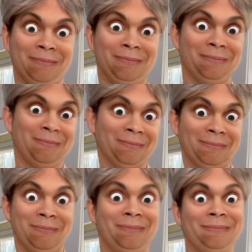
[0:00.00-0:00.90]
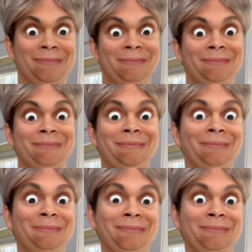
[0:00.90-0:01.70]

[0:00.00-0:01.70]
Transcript: (silence)